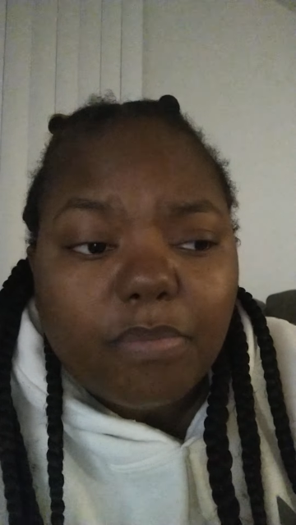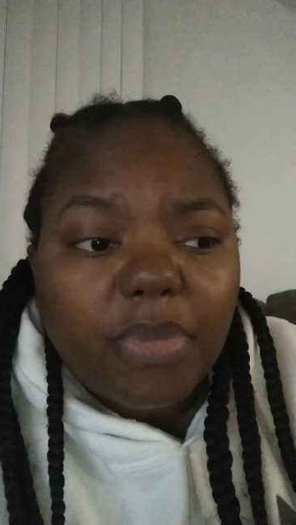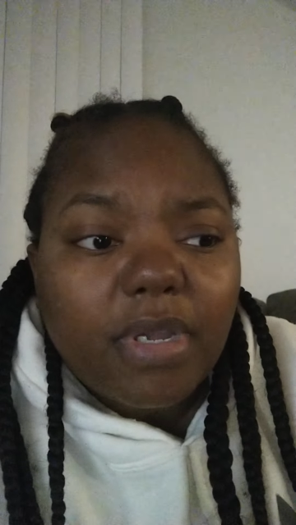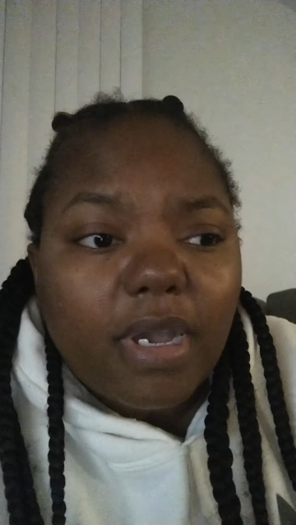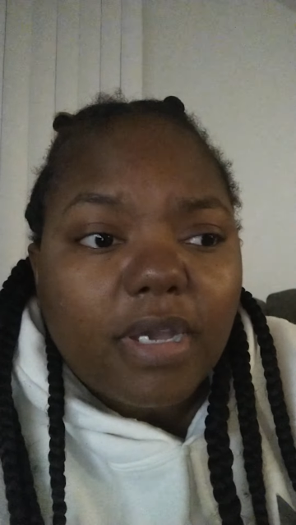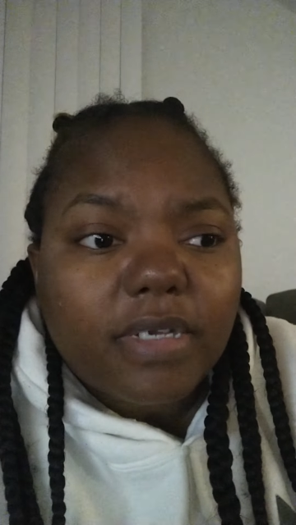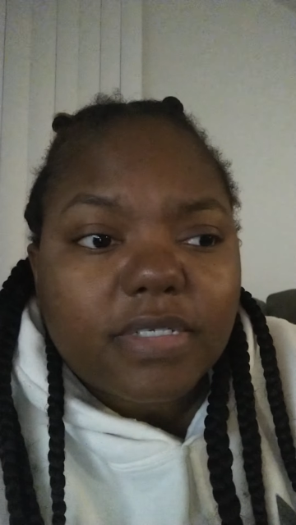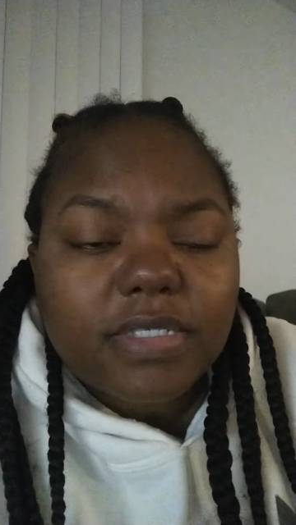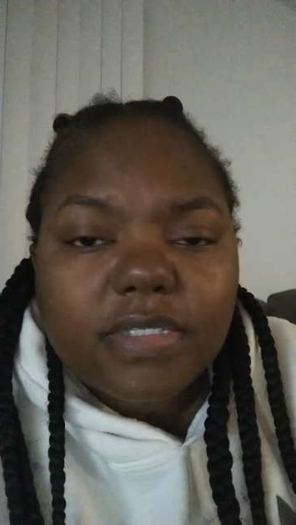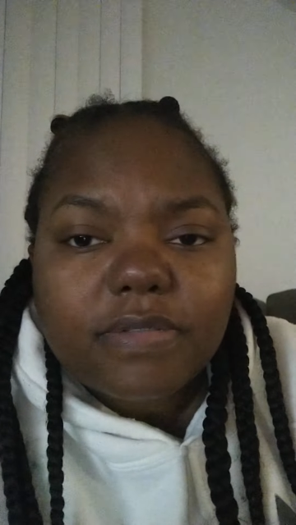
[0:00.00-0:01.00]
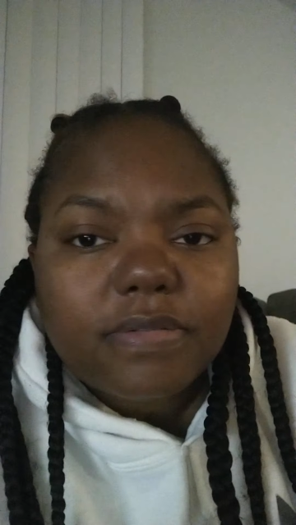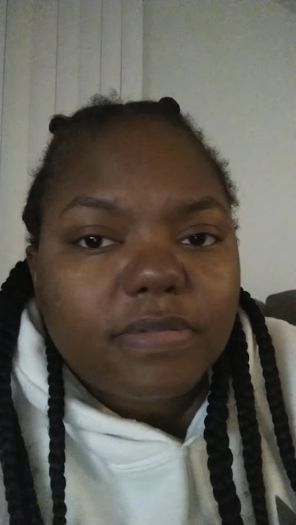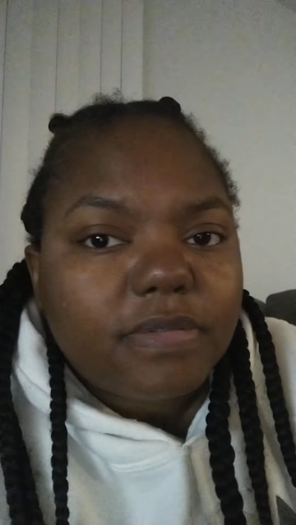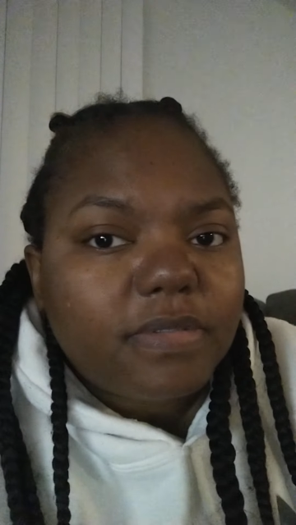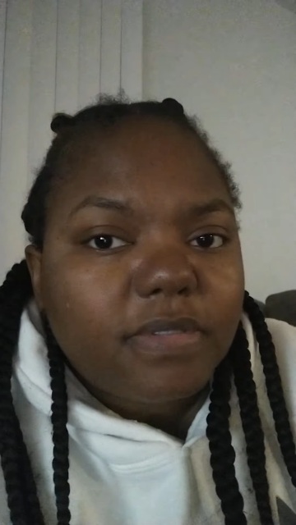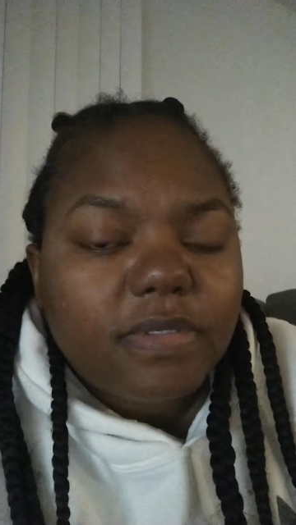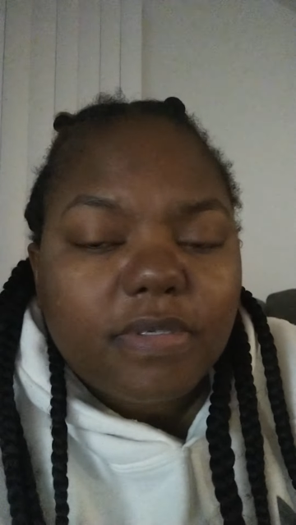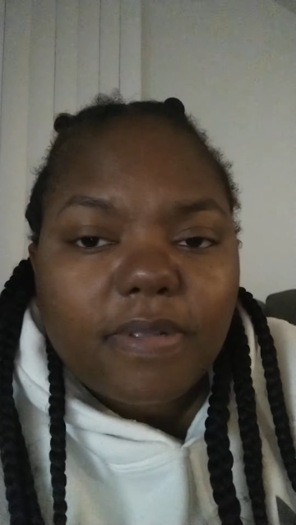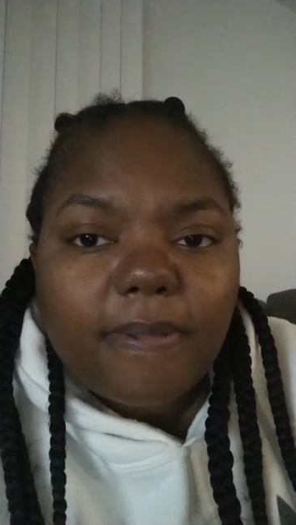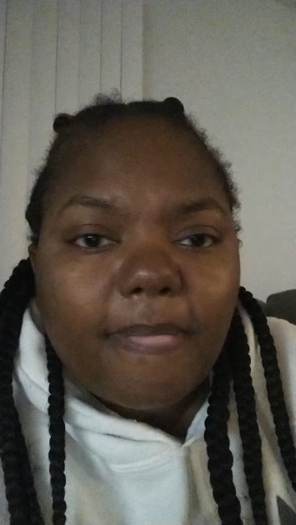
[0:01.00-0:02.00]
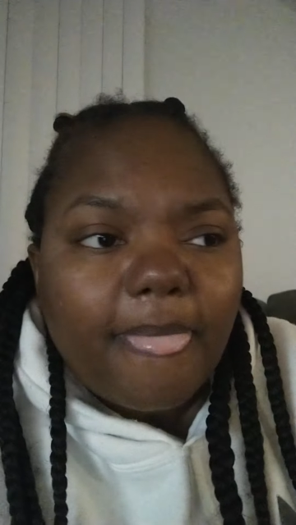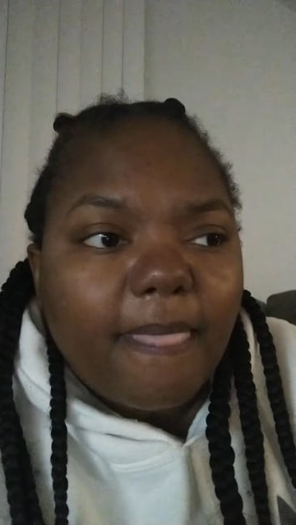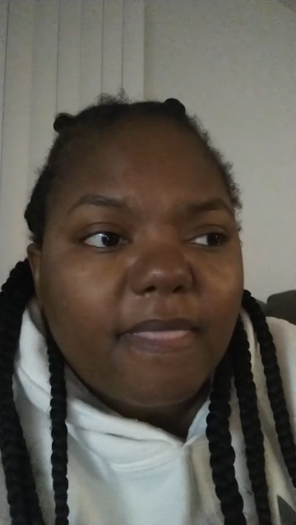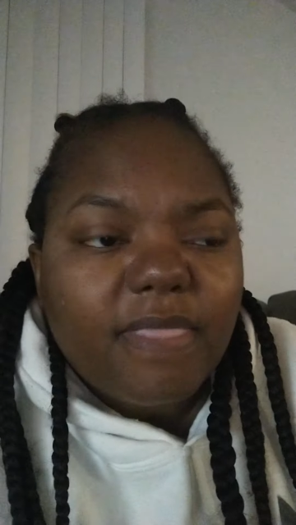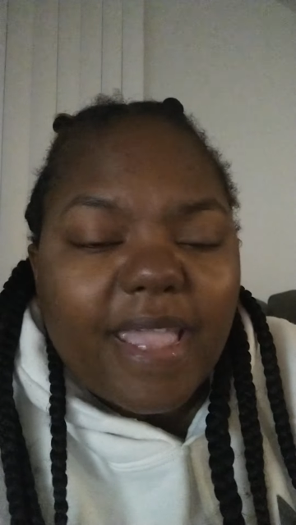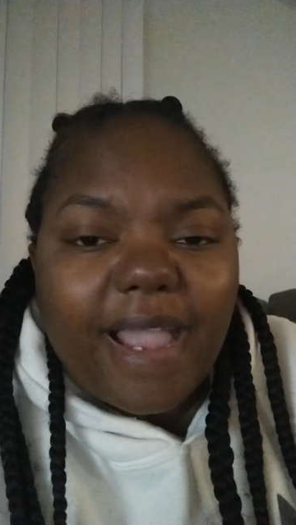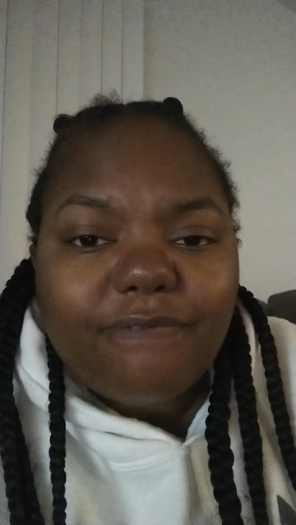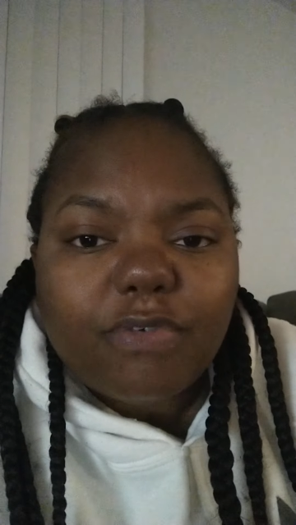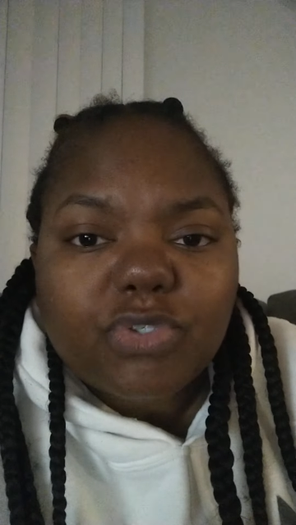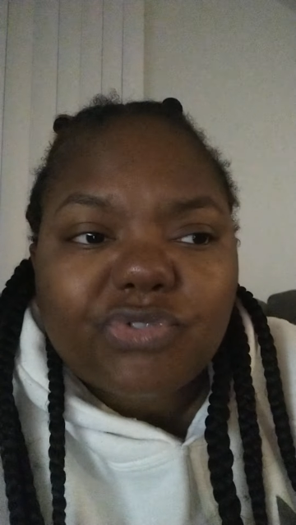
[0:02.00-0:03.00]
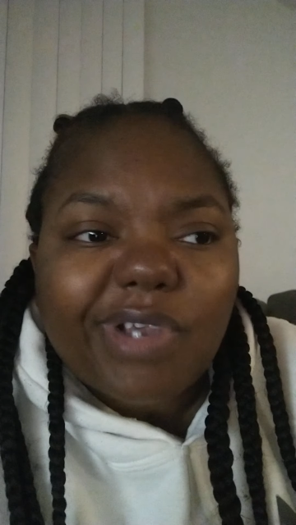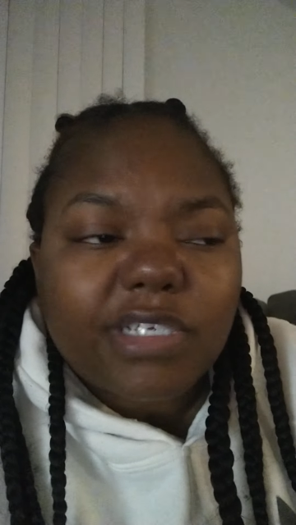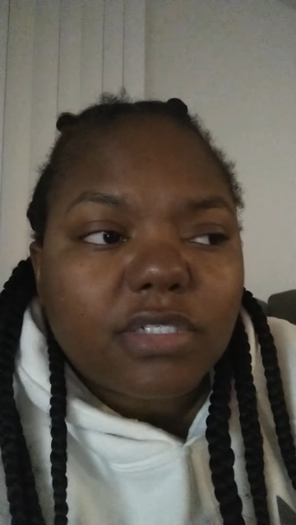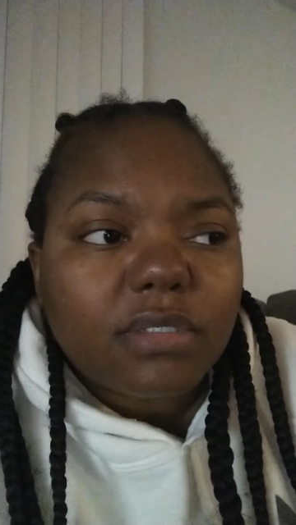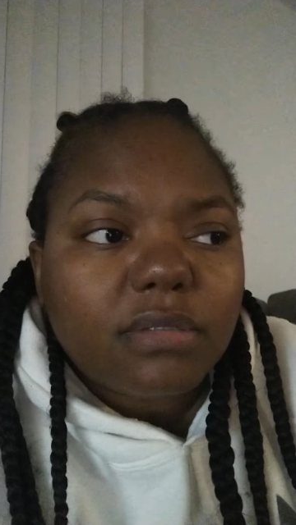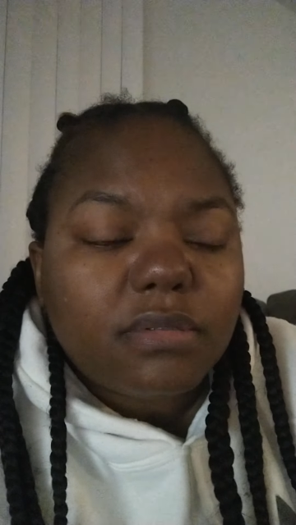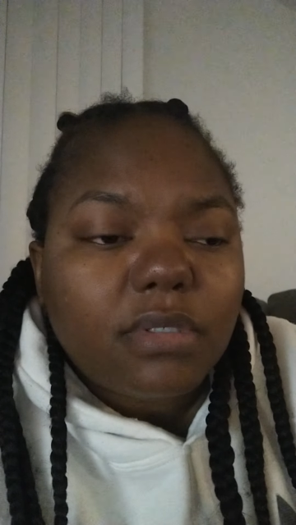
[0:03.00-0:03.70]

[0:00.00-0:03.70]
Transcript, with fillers: because they have no structure,